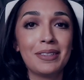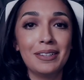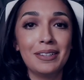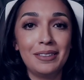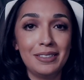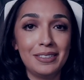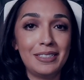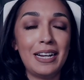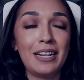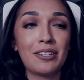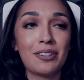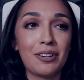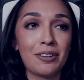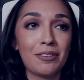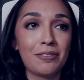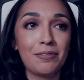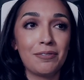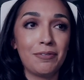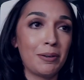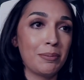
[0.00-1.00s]
the
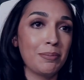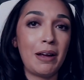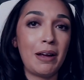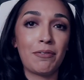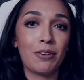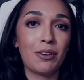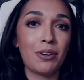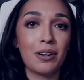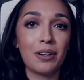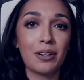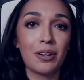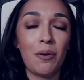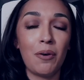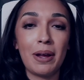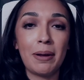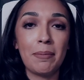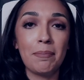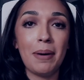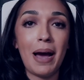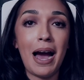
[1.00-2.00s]
Standard from ever
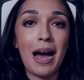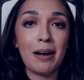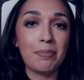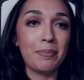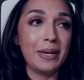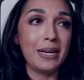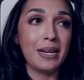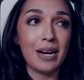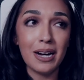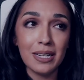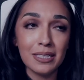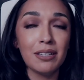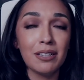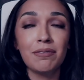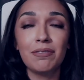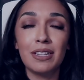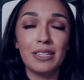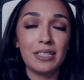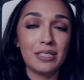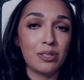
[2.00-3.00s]
going back because
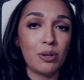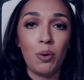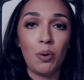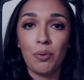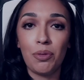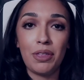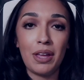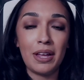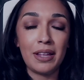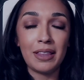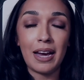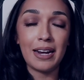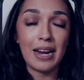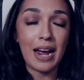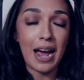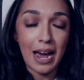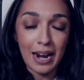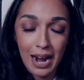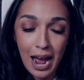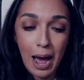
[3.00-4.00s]
of this whole thing that
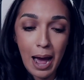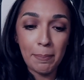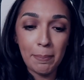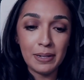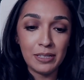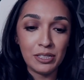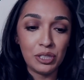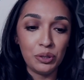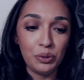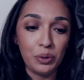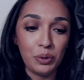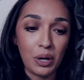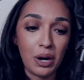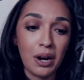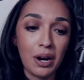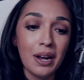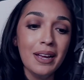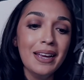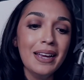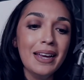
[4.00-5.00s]
had happened to
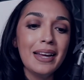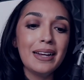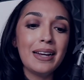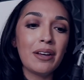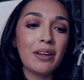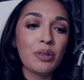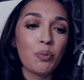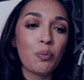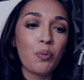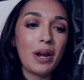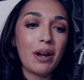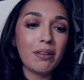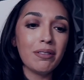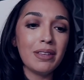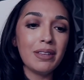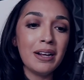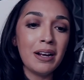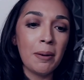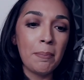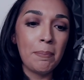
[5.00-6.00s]
her. Now, the
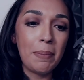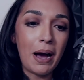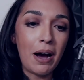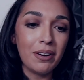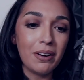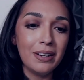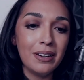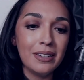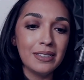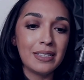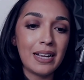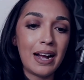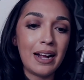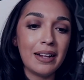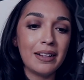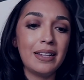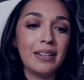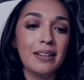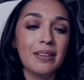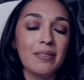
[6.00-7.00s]
weird thing about it is
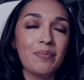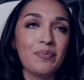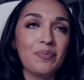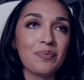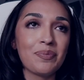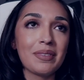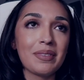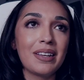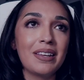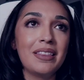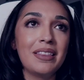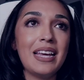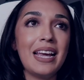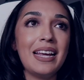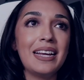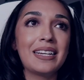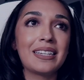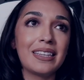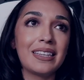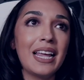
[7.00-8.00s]
that
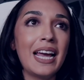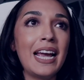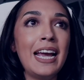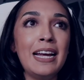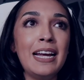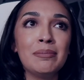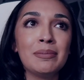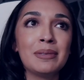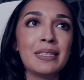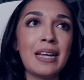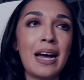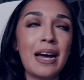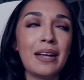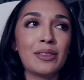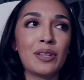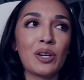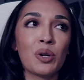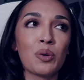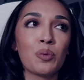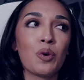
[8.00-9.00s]
they claimed
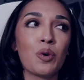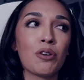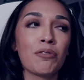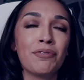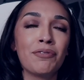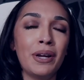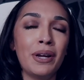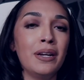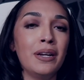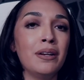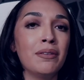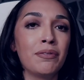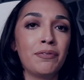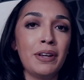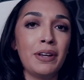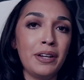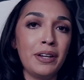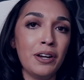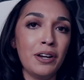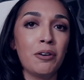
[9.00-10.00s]
that there were
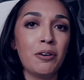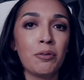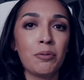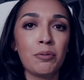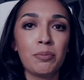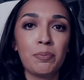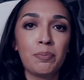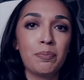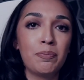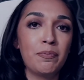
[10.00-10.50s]
video